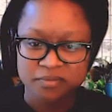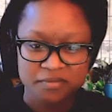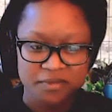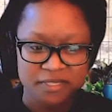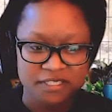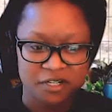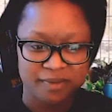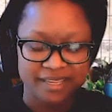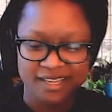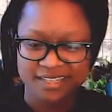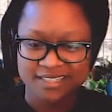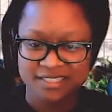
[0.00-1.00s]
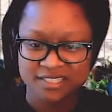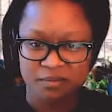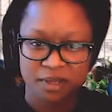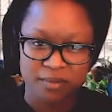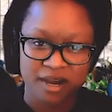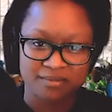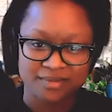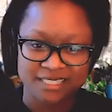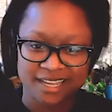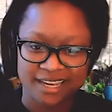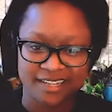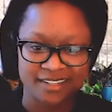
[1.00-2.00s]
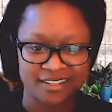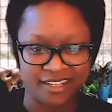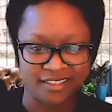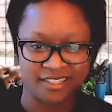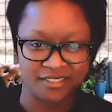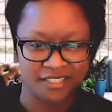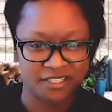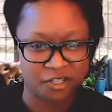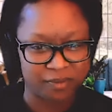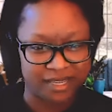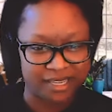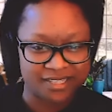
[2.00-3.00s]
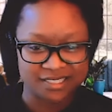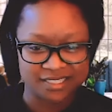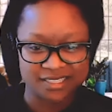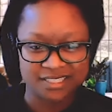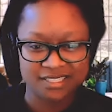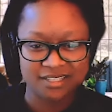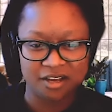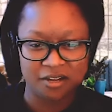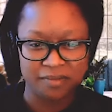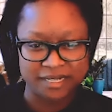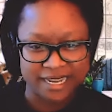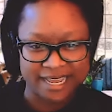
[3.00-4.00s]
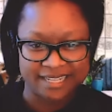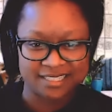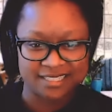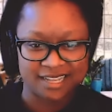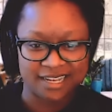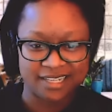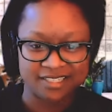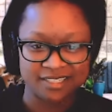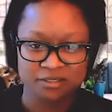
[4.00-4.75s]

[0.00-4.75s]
These are my cousins on my mom's side, and then these are my cousins on my dad's side.